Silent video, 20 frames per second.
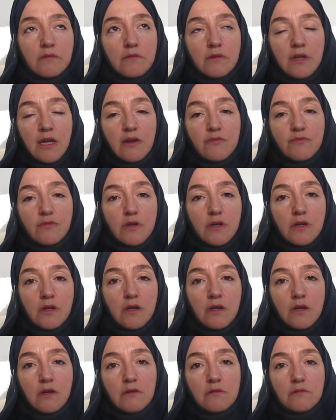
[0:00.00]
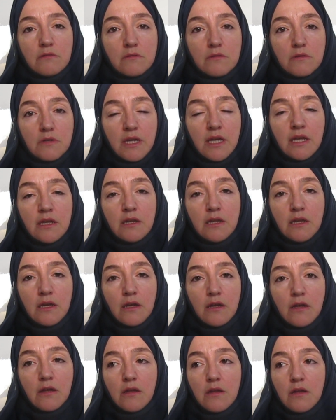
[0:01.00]
Africa,
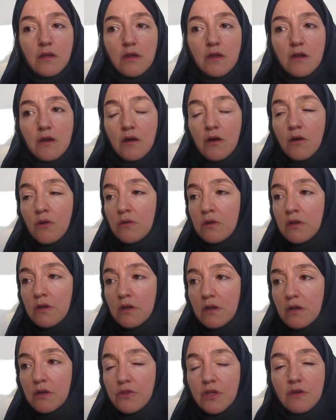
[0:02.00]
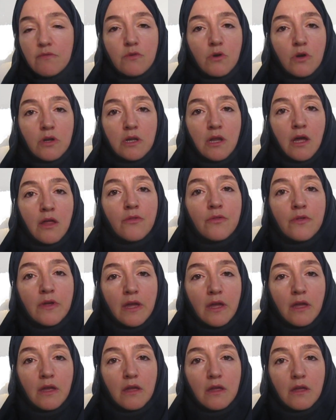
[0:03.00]
India. Oh look, they've got
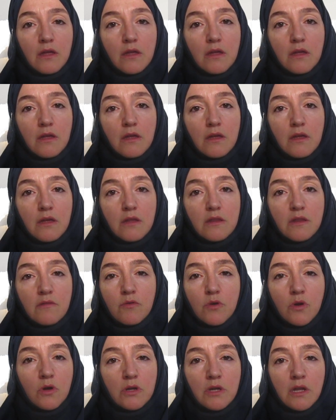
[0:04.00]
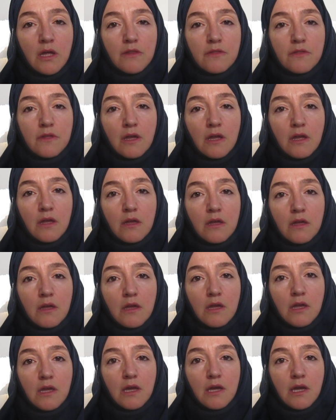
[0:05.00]
nothing. They've got nothing.
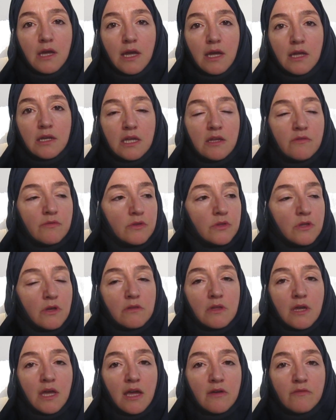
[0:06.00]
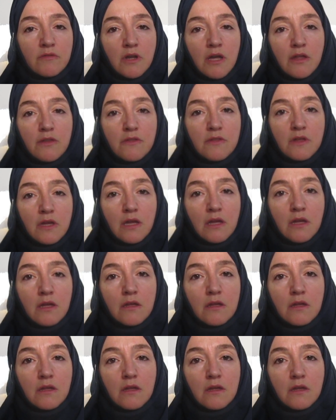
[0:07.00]
And even though they have nothing,
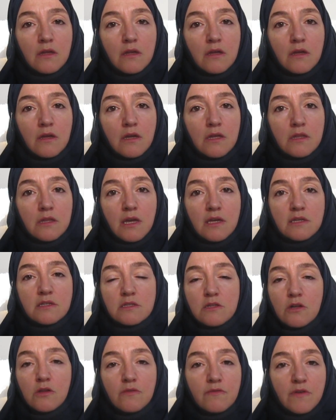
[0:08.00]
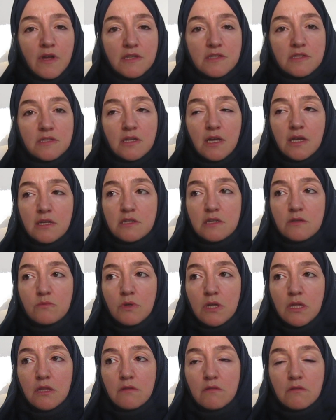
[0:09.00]
they're still fascinated
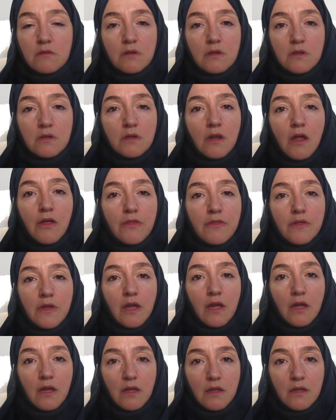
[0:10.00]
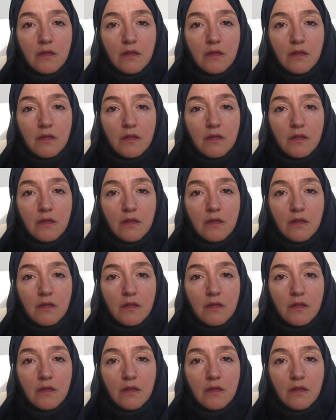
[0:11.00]
with nothing.